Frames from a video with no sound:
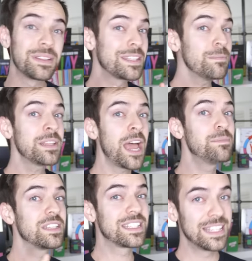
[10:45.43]
But
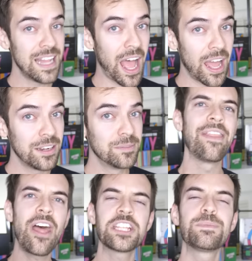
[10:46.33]
sometimes it's not.
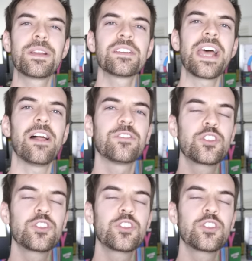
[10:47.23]
And that's because I'll